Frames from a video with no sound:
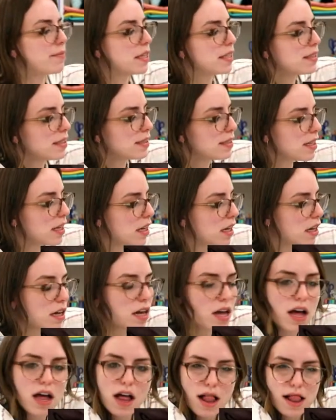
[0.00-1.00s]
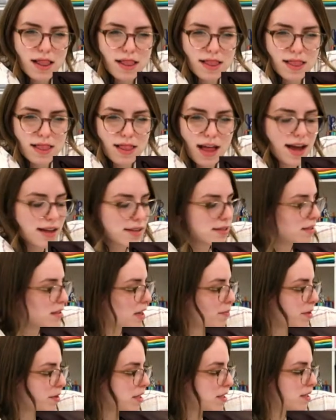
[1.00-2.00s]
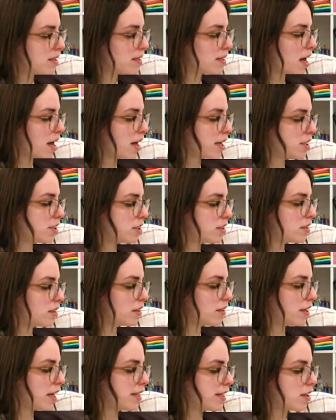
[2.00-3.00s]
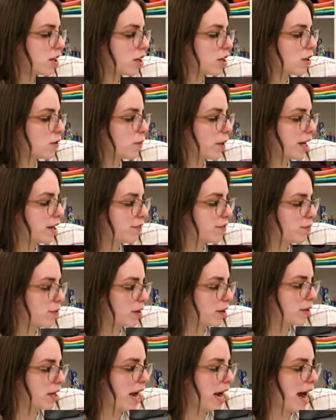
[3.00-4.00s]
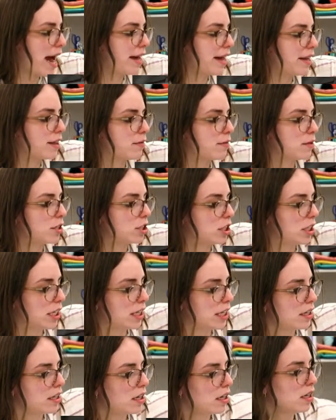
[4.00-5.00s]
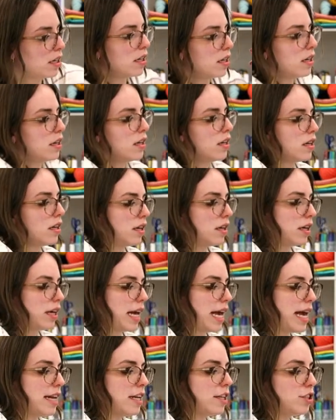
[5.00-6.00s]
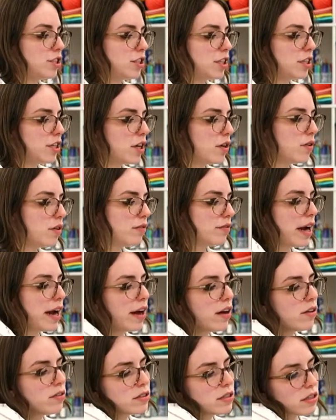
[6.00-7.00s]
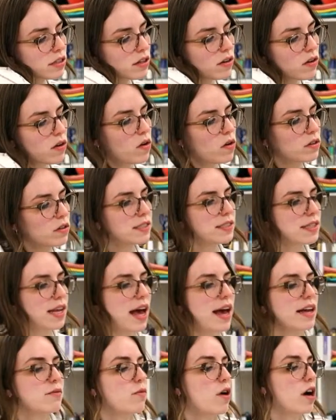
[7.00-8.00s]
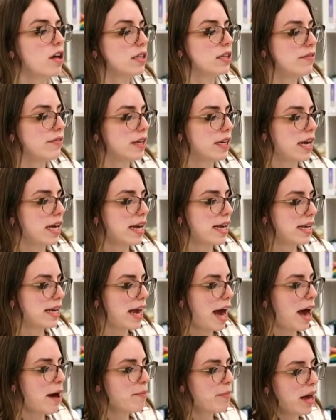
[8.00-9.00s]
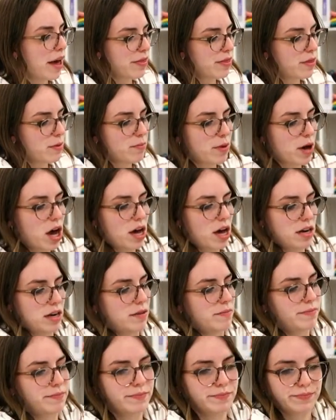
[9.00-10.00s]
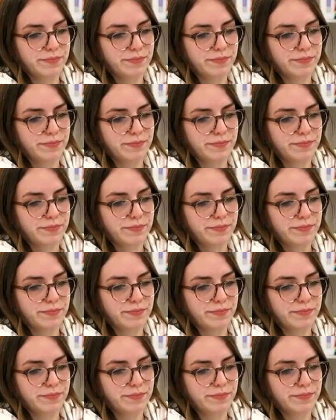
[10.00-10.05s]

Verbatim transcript: This is the last step of the design, just so you guys are aware of where we're at in the machine. And it should go around the whole design while leaving a gap at the bottom.